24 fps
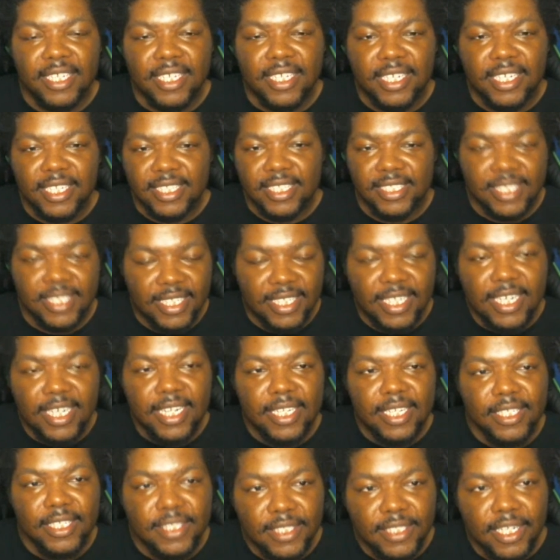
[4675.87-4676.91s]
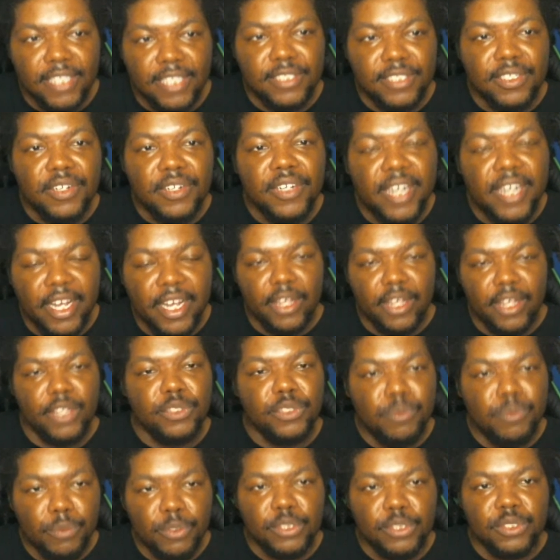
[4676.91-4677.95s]
because there's certain
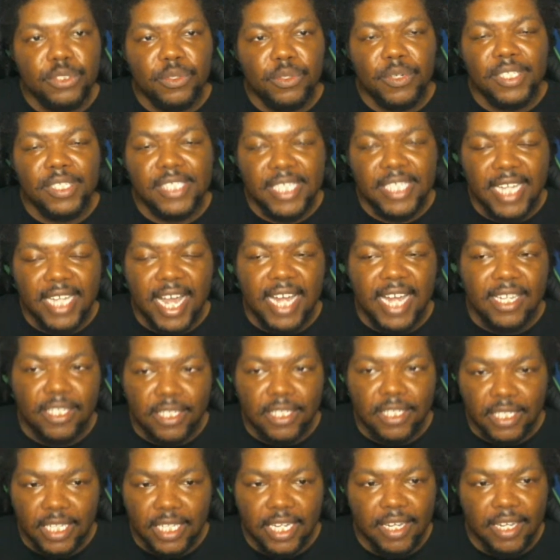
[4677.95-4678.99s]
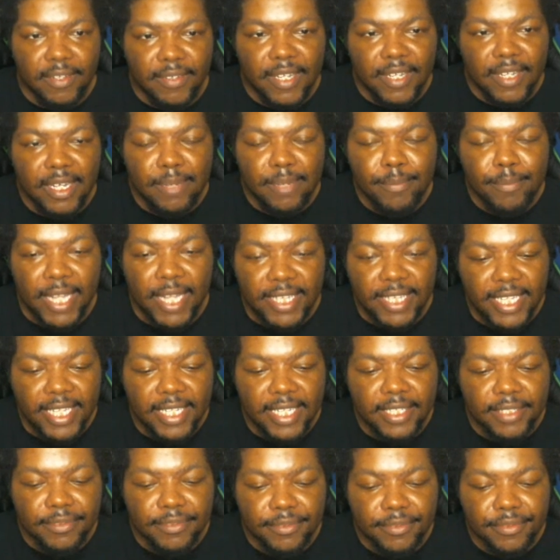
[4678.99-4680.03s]
Elseworld stories that I love, but I
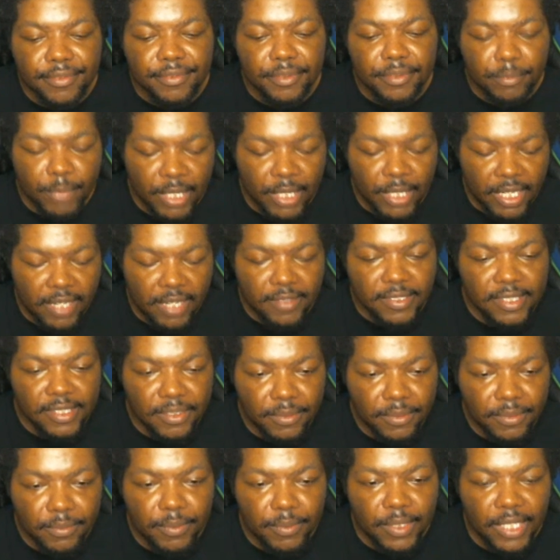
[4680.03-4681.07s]
think when it comes to